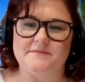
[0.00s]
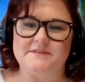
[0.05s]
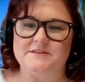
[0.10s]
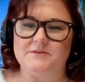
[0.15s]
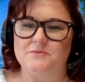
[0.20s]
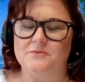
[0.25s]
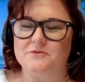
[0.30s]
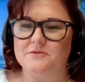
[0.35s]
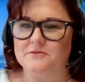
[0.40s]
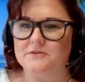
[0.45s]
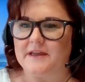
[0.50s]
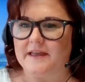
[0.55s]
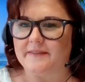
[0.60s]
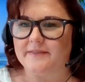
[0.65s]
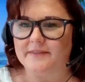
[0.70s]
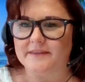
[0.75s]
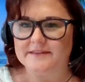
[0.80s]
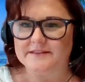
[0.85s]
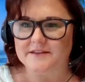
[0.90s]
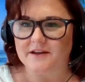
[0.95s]
So we'll
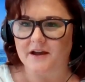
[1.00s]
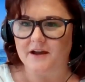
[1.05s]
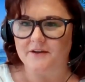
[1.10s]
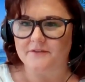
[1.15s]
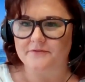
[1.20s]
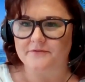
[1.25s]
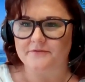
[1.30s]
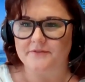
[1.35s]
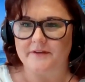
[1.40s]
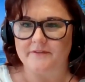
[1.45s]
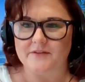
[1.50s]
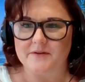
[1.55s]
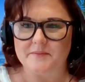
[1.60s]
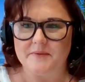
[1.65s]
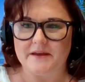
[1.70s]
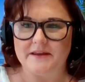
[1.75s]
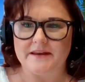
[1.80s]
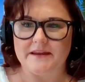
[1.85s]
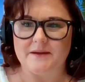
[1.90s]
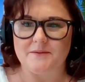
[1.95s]
end this off,
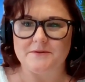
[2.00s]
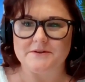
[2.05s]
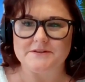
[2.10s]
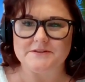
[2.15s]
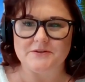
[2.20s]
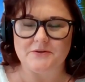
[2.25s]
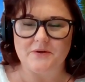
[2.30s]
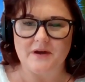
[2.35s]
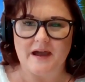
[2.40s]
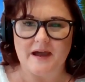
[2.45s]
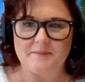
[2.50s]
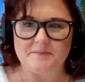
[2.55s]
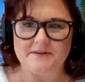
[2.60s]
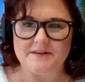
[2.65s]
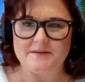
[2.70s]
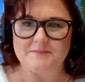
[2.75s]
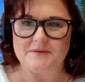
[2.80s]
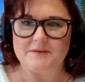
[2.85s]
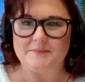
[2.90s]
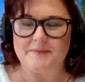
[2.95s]
everybody. We're so
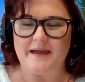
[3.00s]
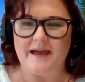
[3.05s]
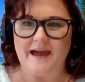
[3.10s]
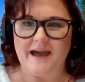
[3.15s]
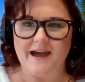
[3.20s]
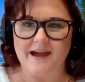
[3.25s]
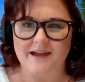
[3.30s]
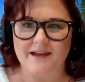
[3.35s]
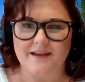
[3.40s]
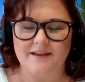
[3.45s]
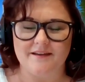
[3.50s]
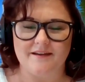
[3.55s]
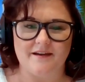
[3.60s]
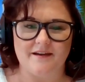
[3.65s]
happy to be back.